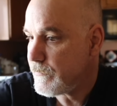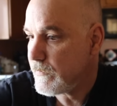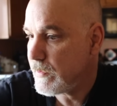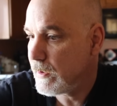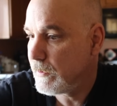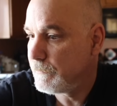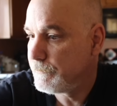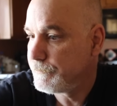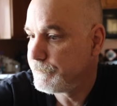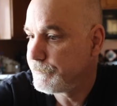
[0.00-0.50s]

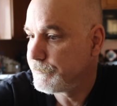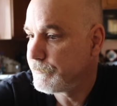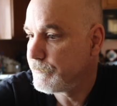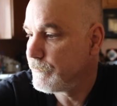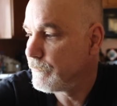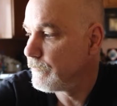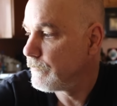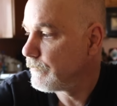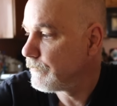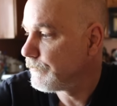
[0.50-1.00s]
Why
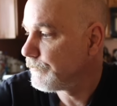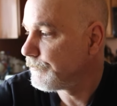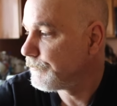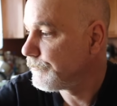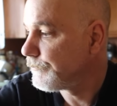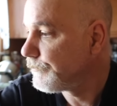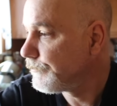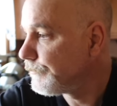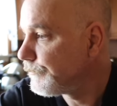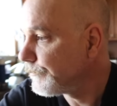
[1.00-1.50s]
are you
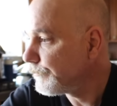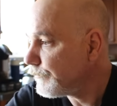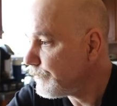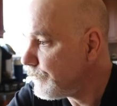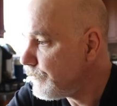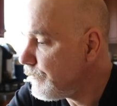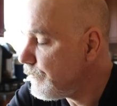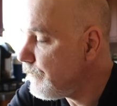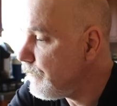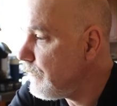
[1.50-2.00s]
bothering your father?
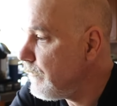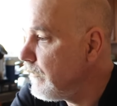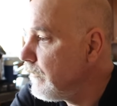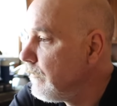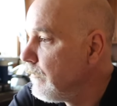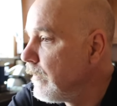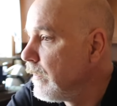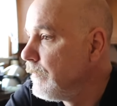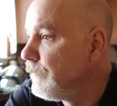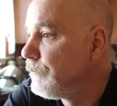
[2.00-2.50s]

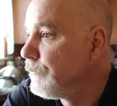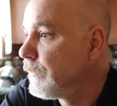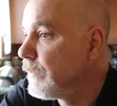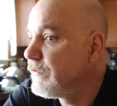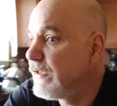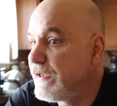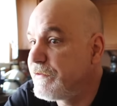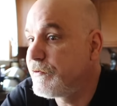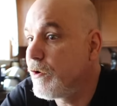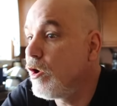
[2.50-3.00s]

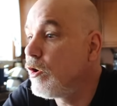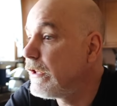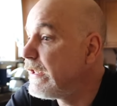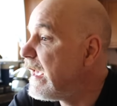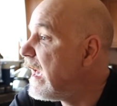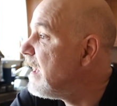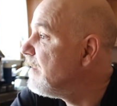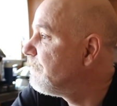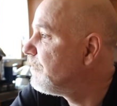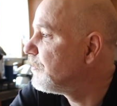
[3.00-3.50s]
Because that's all
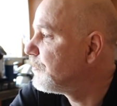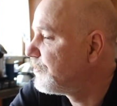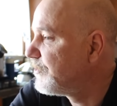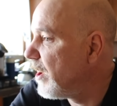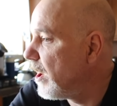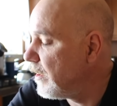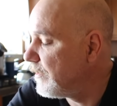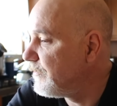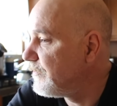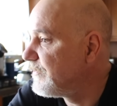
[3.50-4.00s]
he ever
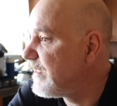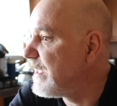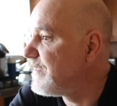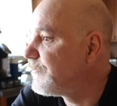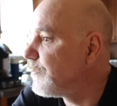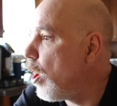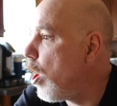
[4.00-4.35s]
does. That's